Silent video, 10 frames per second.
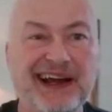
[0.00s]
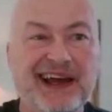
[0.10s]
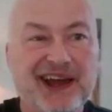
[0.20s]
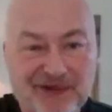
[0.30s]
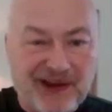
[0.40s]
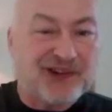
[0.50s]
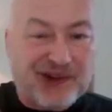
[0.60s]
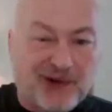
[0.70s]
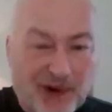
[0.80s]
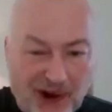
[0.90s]
If they
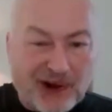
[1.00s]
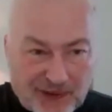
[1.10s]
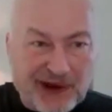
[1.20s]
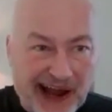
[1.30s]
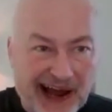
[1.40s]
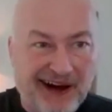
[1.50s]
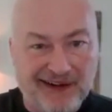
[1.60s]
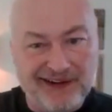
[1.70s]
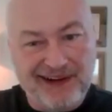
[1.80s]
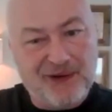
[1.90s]
scroll all the way down,
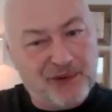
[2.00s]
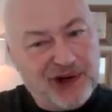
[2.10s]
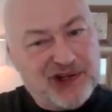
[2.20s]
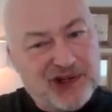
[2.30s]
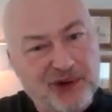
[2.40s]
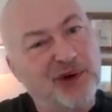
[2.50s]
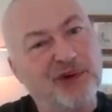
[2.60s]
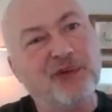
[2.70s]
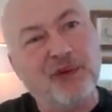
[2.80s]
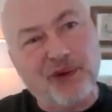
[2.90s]
we should
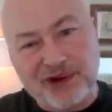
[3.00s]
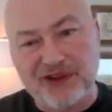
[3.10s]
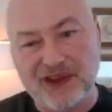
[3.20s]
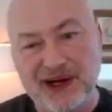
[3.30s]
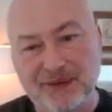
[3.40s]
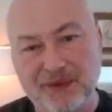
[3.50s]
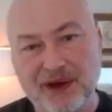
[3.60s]
reward them,